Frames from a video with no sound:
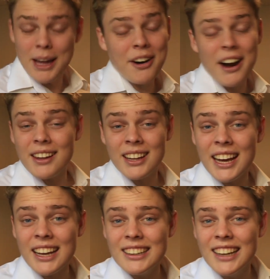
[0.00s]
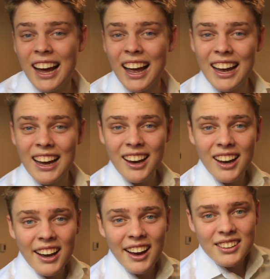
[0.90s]
Better out than in.
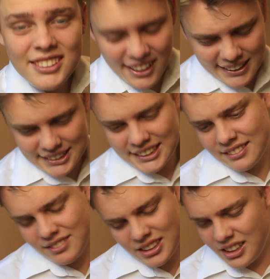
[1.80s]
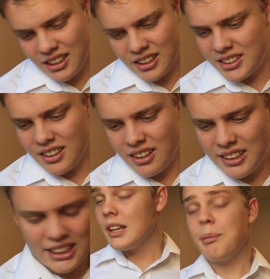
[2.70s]
That makes, oh God.
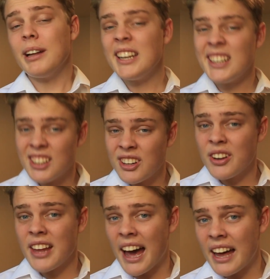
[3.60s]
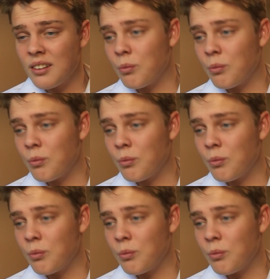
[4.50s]
That. The ability to do that